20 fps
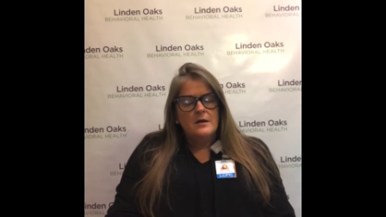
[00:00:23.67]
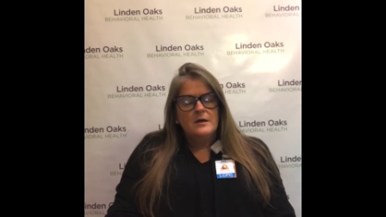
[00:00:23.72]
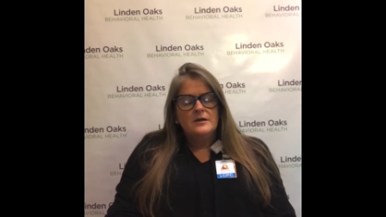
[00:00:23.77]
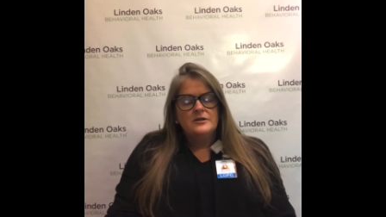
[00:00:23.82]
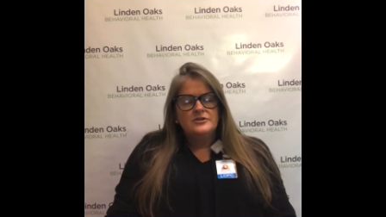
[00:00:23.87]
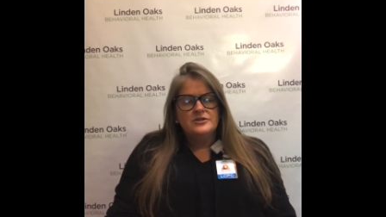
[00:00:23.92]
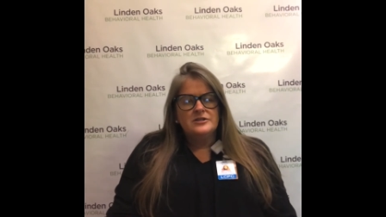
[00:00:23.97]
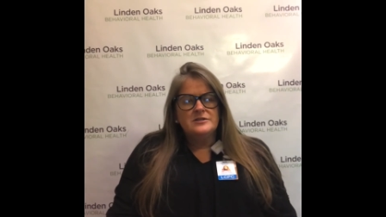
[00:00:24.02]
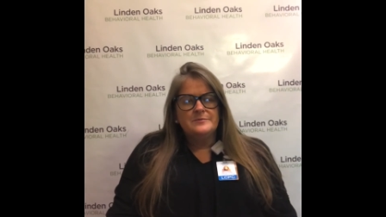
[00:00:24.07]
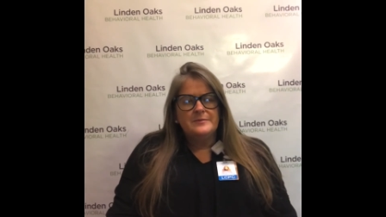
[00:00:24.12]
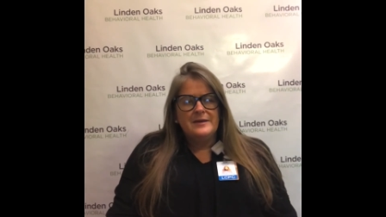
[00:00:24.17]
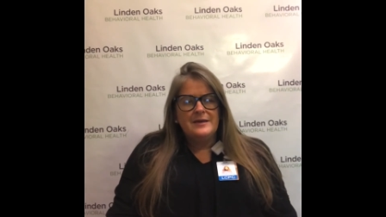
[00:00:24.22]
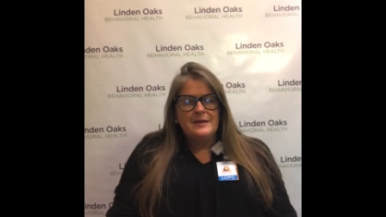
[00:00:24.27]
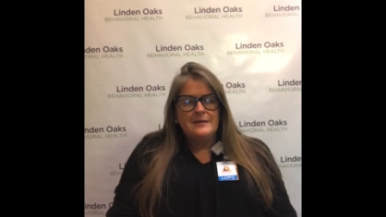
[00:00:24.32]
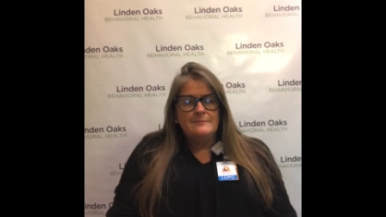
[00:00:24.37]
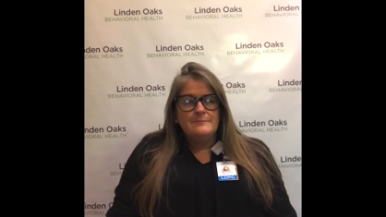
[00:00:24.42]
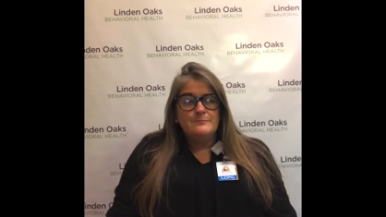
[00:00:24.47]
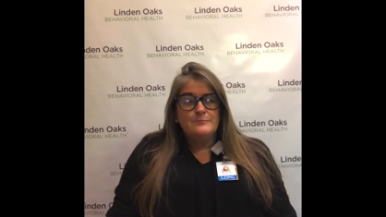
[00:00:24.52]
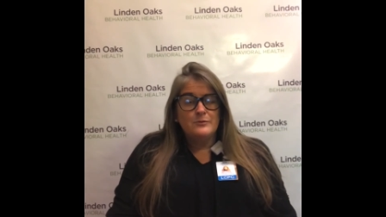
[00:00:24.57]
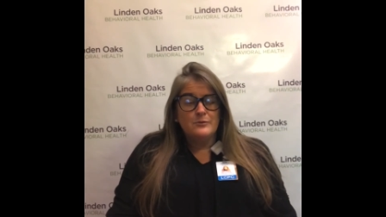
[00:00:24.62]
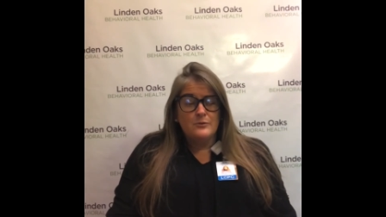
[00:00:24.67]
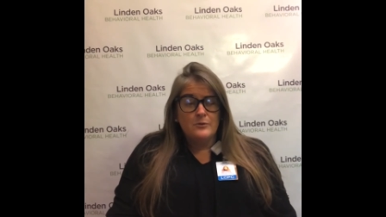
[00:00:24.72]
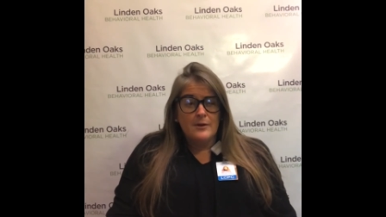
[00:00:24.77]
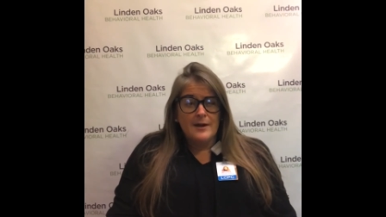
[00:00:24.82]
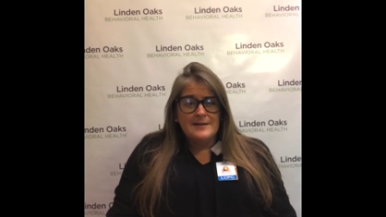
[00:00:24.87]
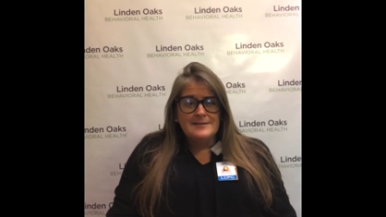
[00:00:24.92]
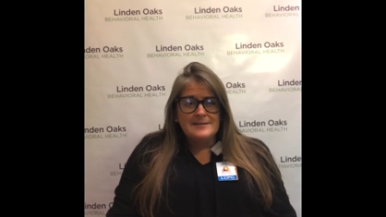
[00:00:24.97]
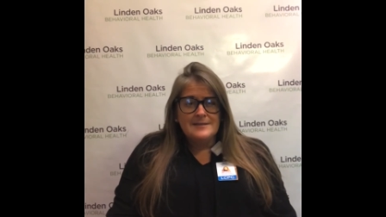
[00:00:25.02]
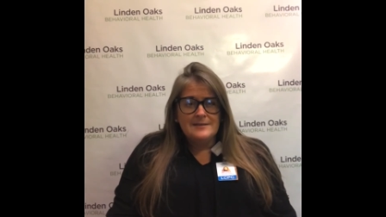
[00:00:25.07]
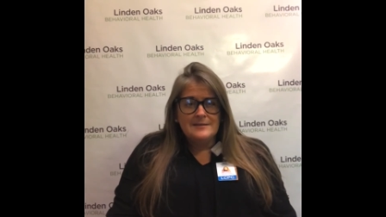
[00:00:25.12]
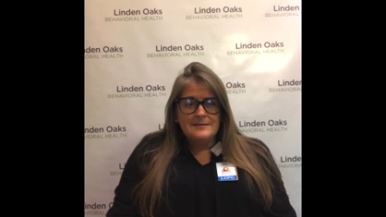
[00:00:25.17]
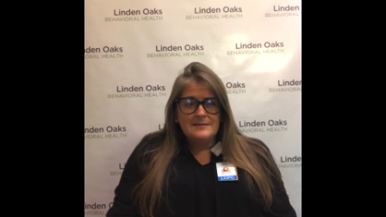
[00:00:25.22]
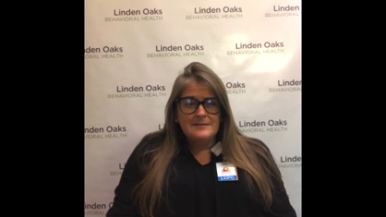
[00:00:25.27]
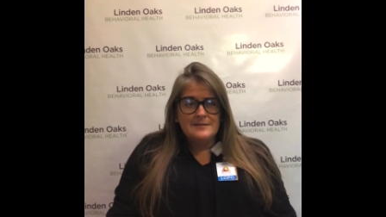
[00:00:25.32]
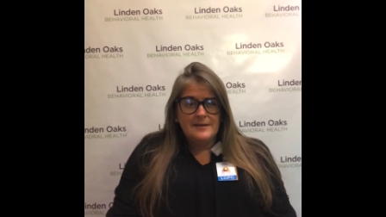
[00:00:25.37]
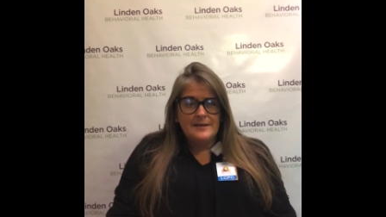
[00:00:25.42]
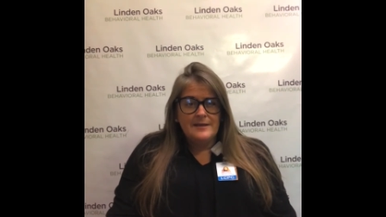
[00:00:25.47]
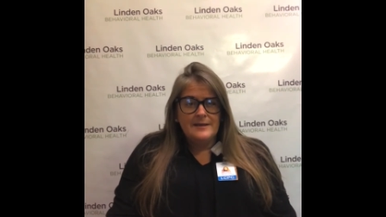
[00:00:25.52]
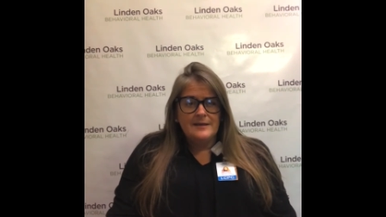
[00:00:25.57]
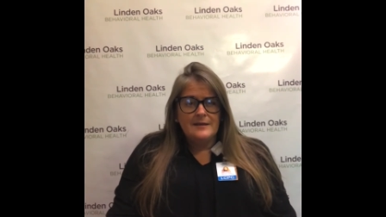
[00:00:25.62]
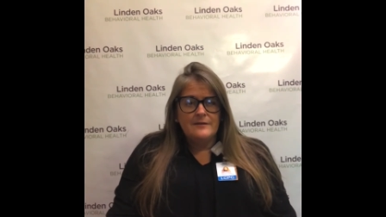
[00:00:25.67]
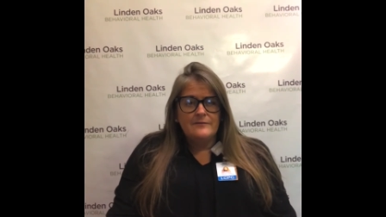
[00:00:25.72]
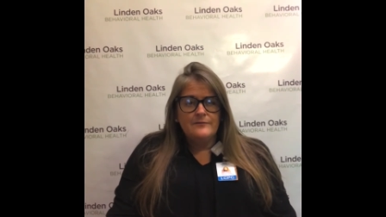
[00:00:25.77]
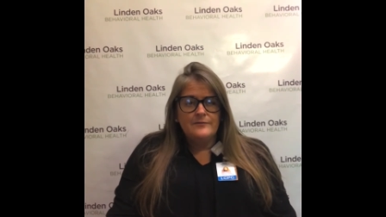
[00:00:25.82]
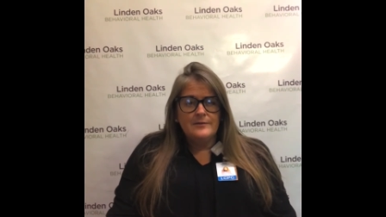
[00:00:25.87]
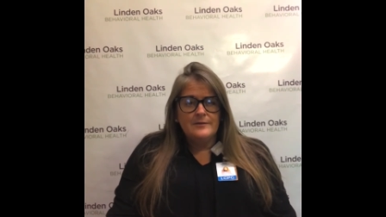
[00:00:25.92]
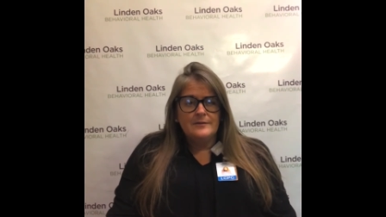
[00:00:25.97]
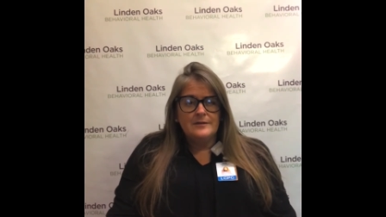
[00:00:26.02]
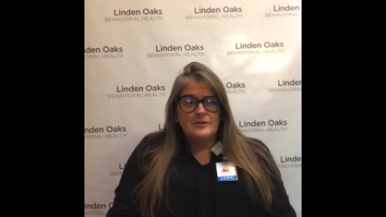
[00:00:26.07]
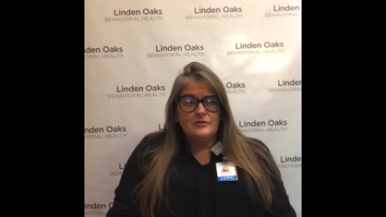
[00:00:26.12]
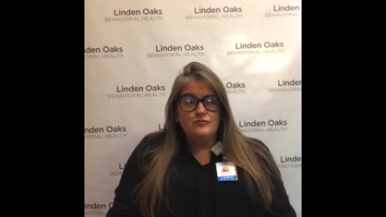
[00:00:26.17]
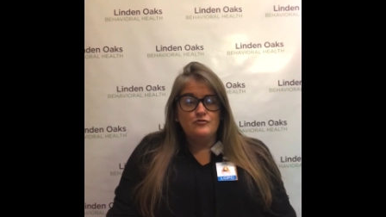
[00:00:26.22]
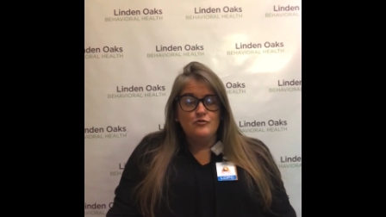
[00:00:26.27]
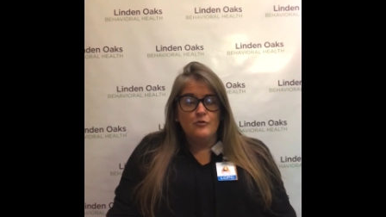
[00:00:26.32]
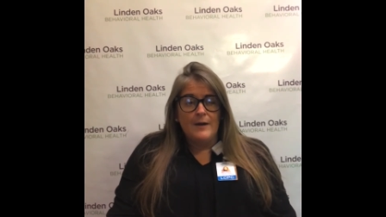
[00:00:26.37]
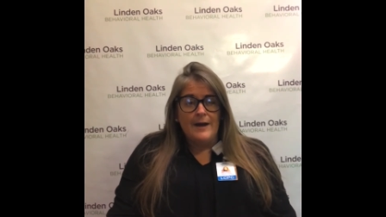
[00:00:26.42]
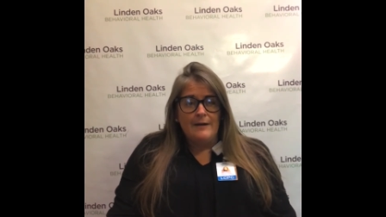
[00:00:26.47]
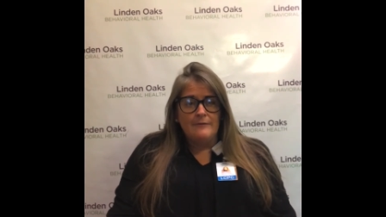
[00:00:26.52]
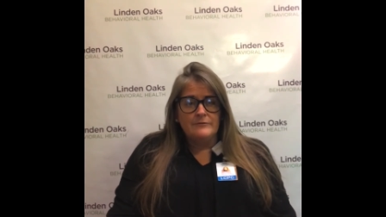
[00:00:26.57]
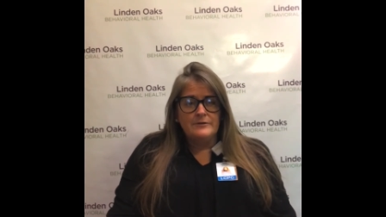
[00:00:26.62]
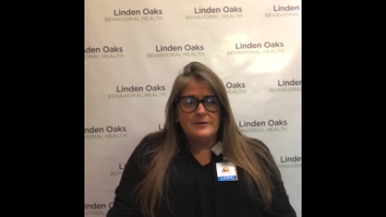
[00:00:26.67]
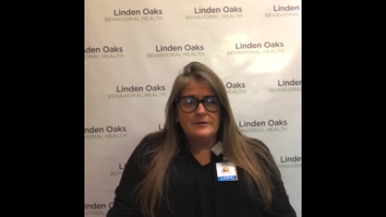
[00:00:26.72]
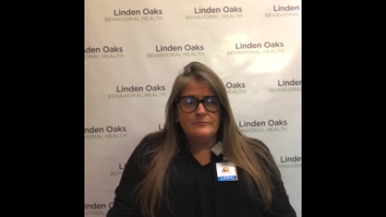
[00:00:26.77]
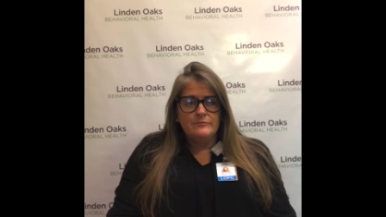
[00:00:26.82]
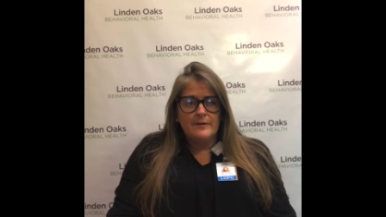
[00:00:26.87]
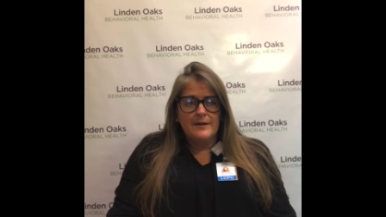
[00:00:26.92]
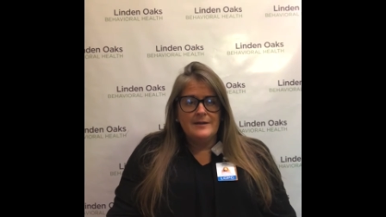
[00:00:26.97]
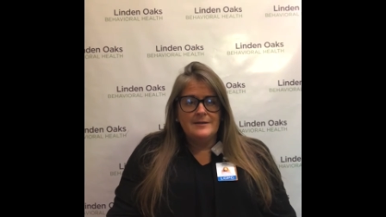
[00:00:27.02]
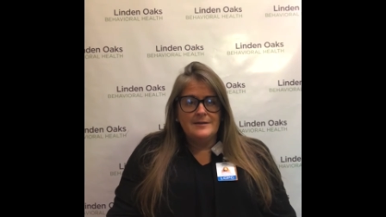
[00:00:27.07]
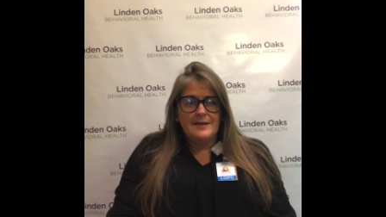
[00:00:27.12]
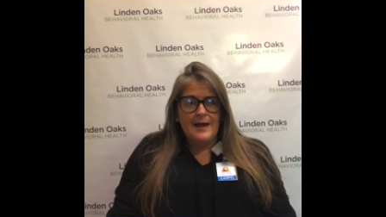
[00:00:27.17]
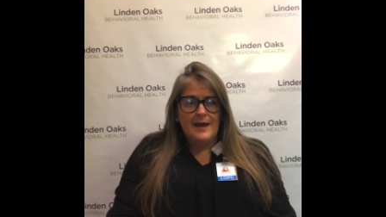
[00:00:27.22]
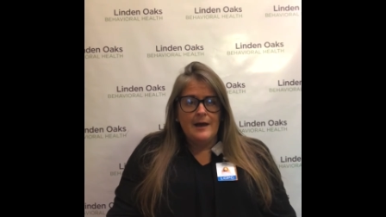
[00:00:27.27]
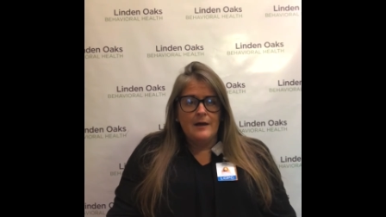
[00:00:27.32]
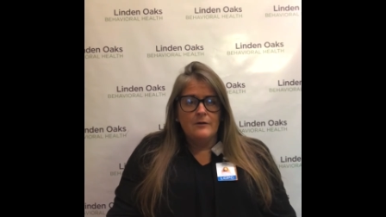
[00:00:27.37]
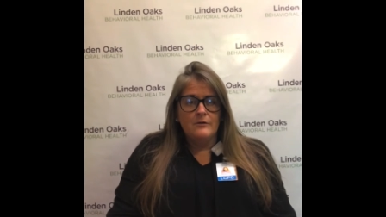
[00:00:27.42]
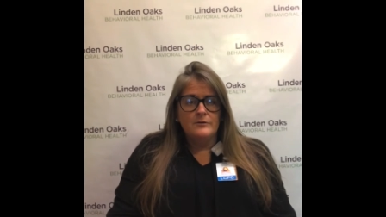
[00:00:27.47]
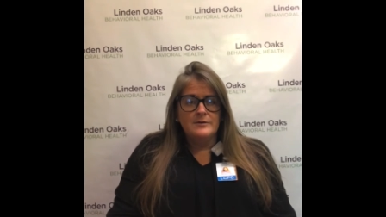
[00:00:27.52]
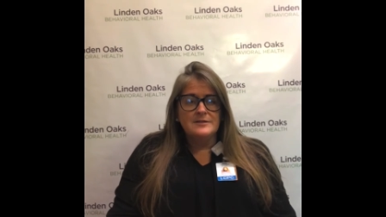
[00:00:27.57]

Just being present and feeling grounded right now